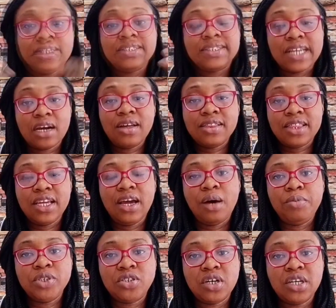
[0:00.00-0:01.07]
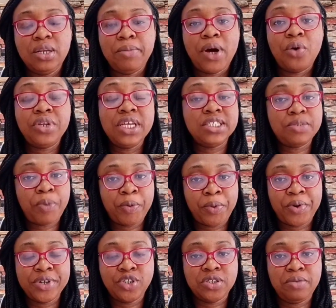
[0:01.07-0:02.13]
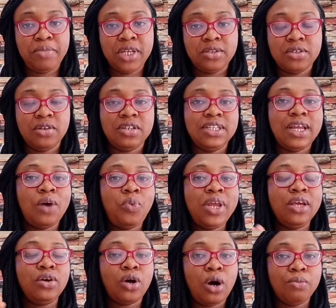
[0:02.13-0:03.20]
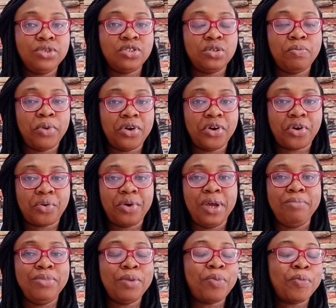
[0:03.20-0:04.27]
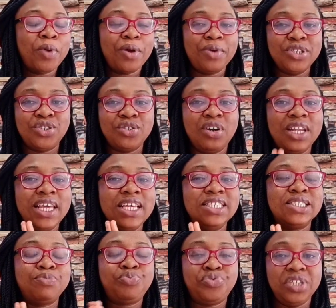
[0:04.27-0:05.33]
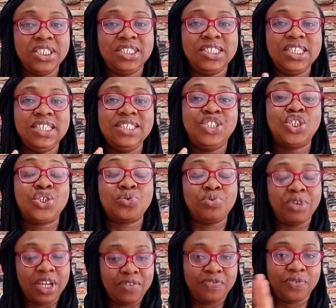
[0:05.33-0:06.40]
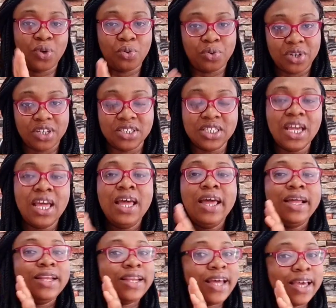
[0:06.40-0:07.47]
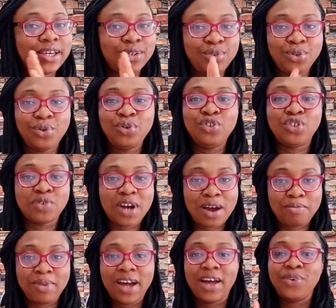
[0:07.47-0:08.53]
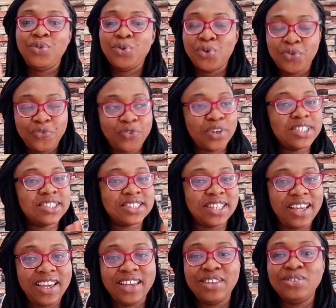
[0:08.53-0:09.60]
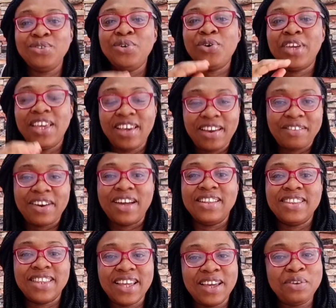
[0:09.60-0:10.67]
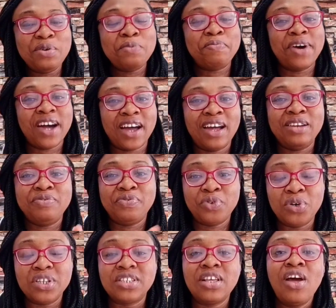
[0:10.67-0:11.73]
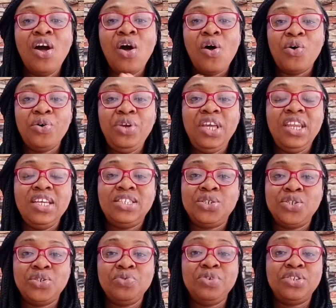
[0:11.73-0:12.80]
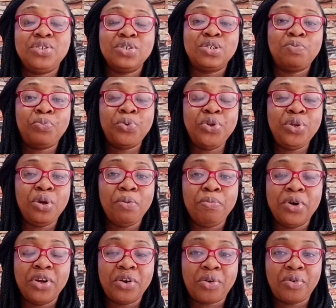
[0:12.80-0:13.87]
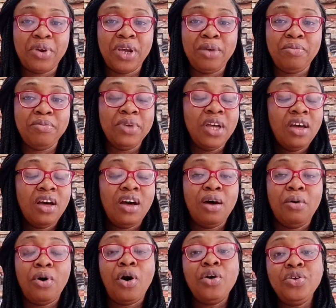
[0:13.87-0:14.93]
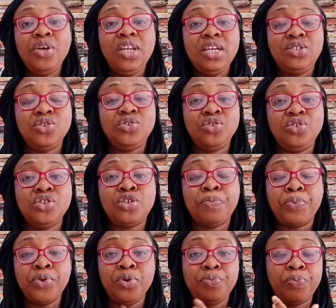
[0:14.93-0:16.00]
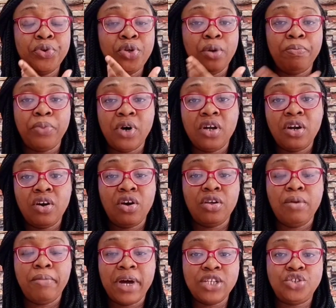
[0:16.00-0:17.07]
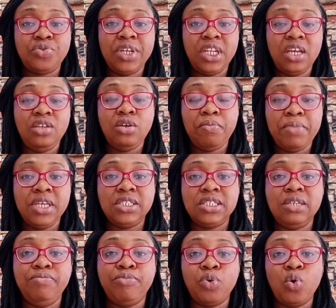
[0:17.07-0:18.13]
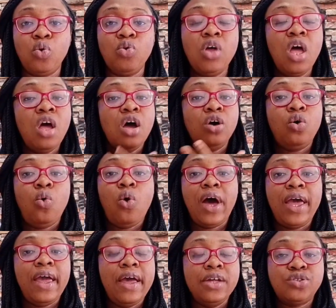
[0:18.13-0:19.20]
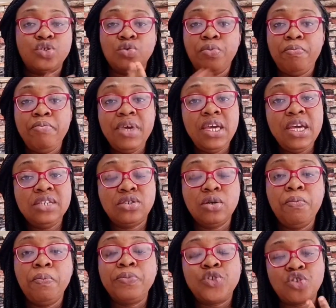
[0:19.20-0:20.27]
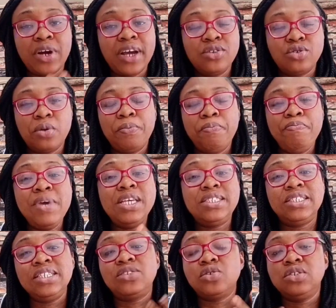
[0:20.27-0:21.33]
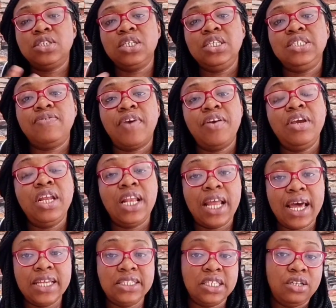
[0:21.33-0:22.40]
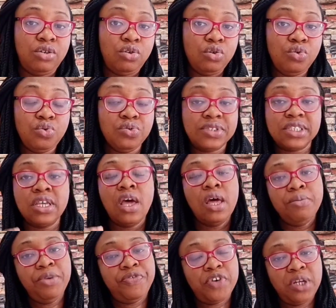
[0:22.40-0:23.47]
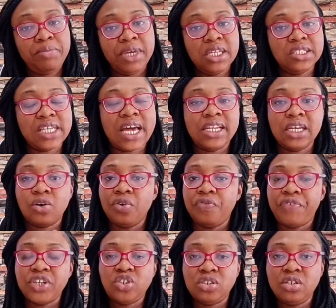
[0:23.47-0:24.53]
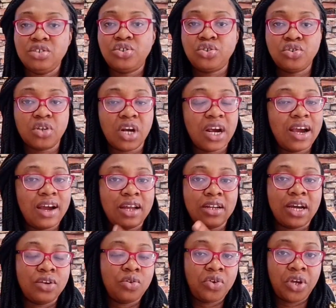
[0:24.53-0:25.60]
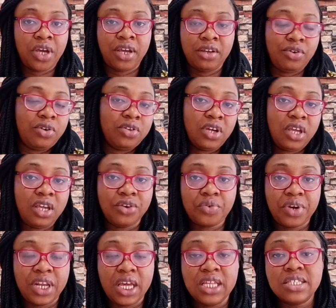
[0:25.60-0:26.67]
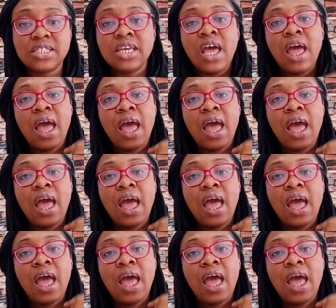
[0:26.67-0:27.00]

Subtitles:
The second thing I'll be talking about is the preparation method. Now when it comes to buttercream, the preparation is pretty straightforward. Like no drama, no fussing, no here and there, no back and forth. All you need to do is just put your buttercream, all you need to do is just to put your butter or your margarine in your mixing bowl. Go ahead to mix mix it until it's very light and loose before they begin to add their confectioner's sugar and add other ingredients.